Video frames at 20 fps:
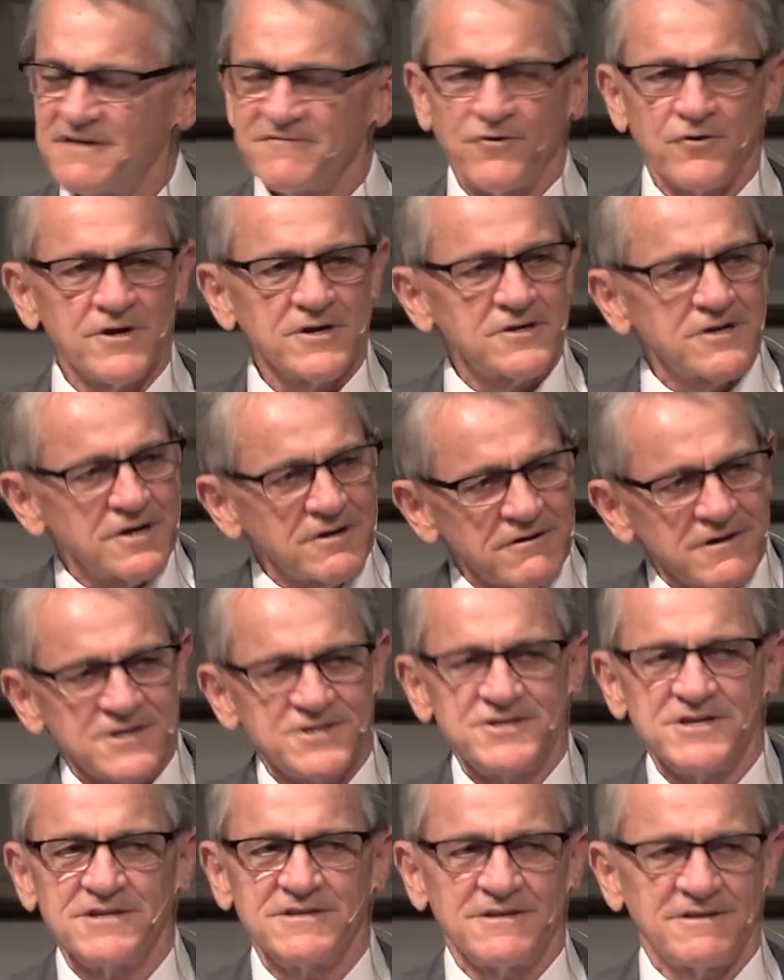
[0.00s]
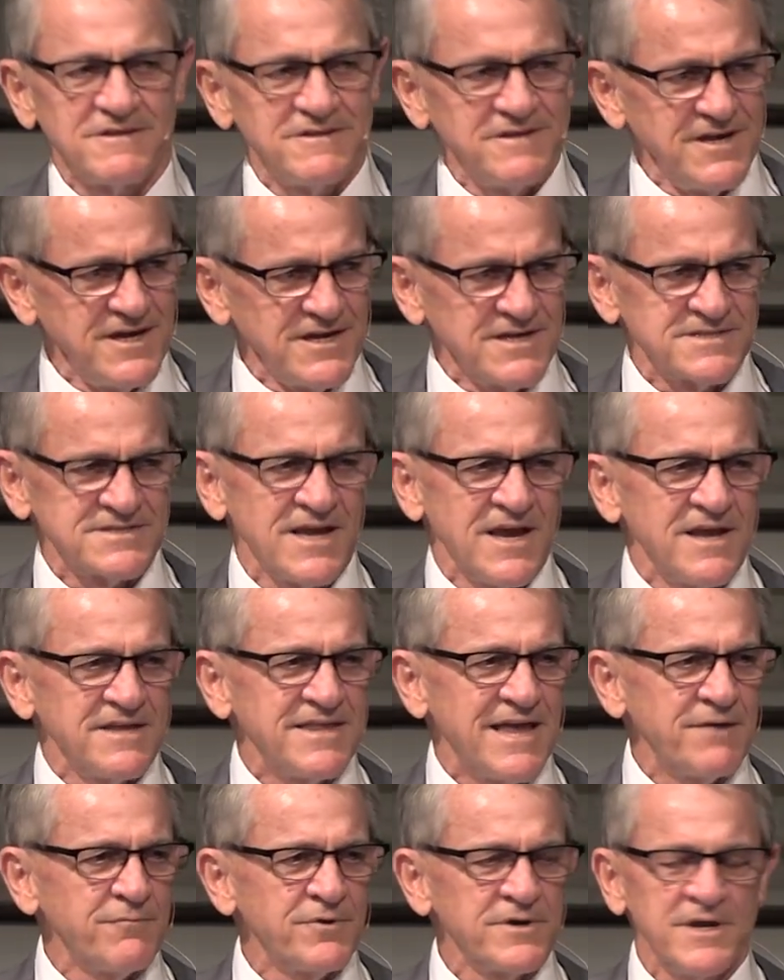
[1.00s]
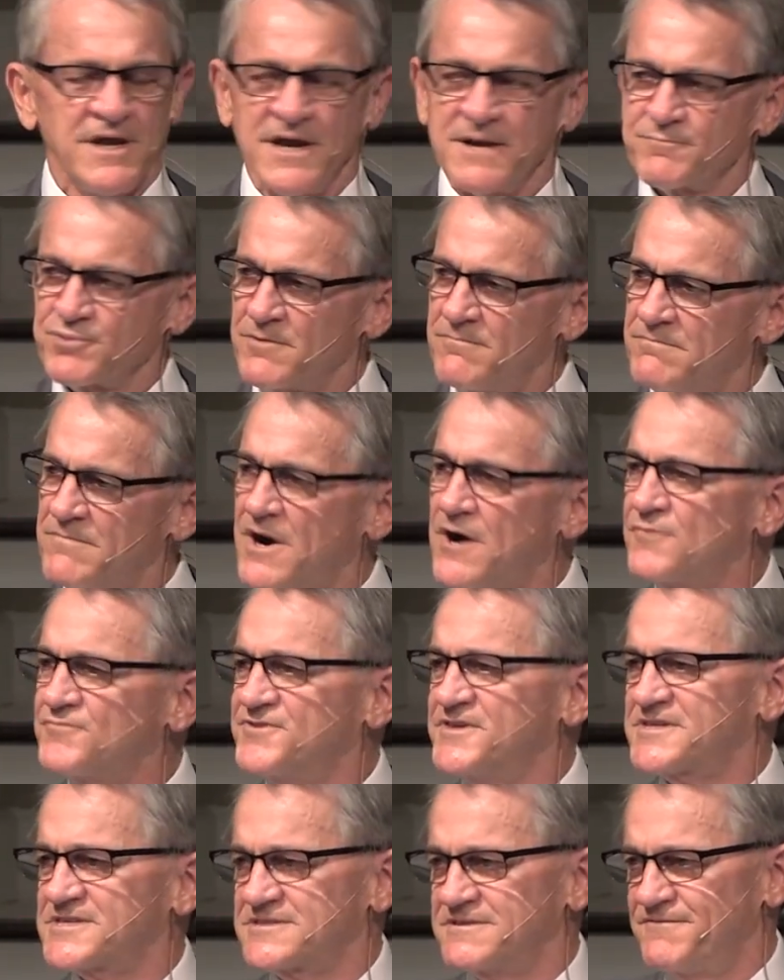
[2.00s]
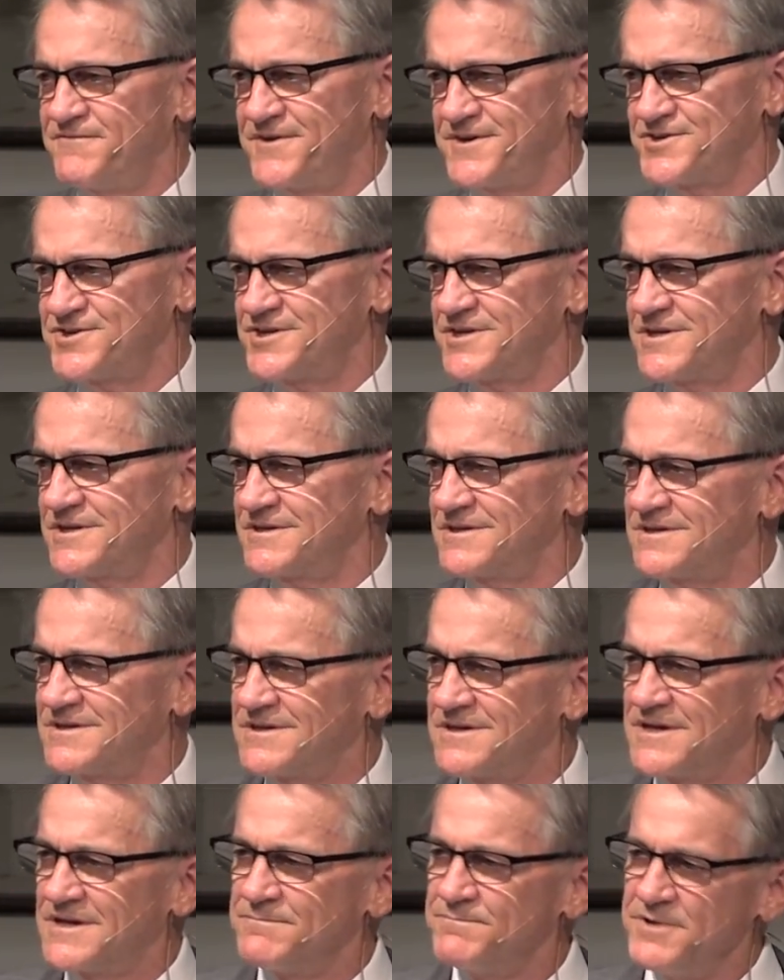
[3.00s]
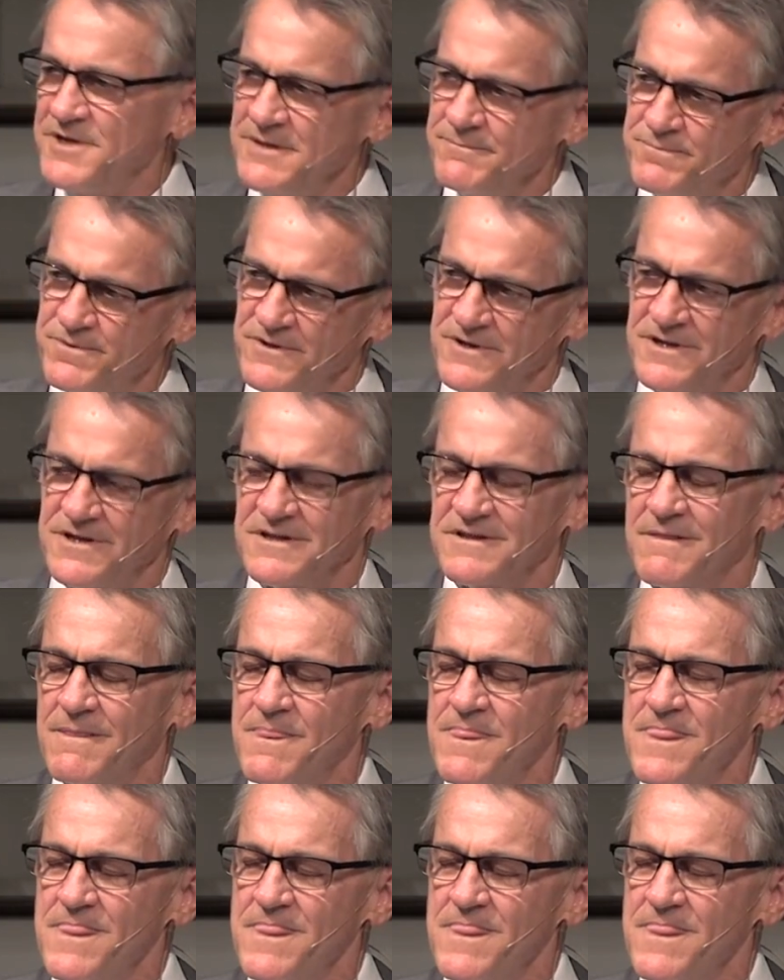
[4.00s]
for encouraging the things that would promote this division in people.